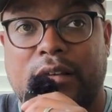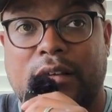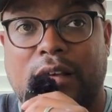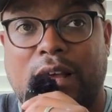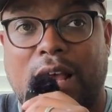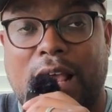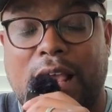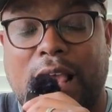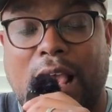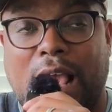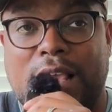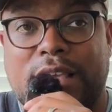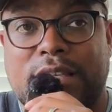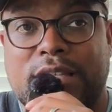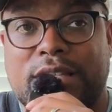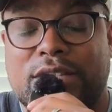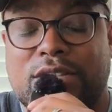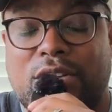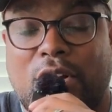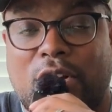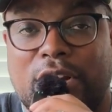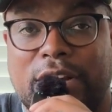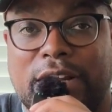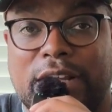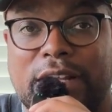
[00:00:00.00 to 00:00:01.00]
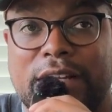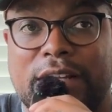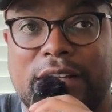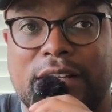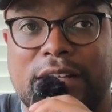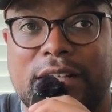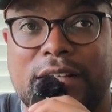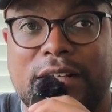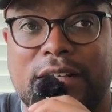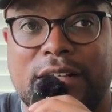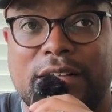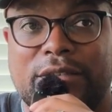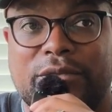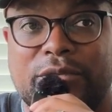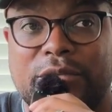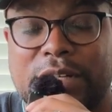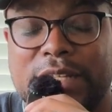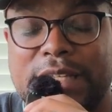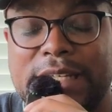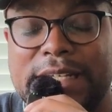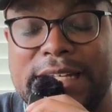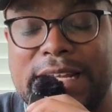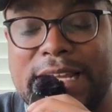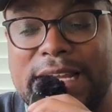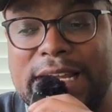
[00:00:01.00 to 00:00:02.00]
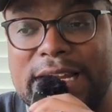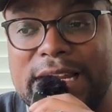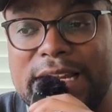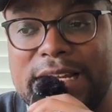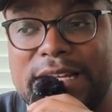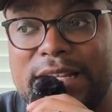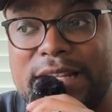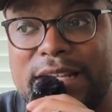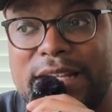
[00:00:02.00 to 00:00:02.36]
I started really digging into